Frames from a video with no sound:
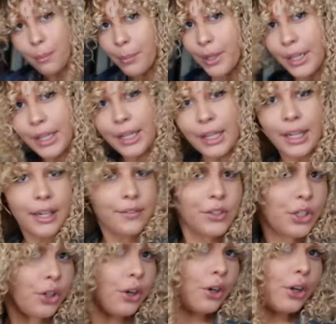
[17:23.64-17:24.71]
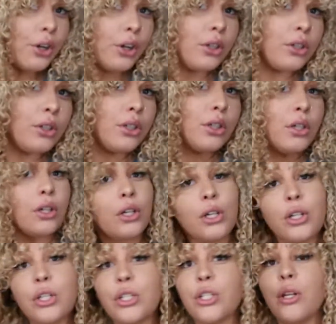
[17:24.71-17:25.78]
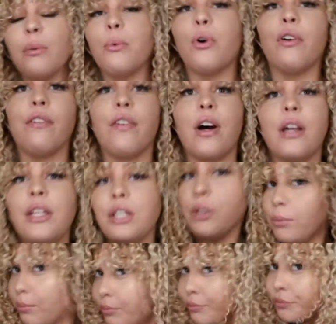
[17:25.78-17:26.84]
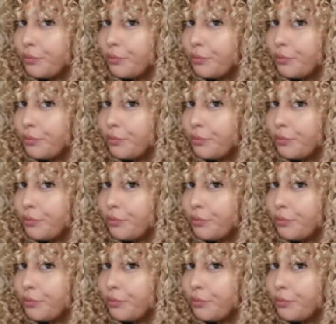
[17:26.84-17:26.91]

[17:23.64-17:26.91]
but it gives your girl some more volume.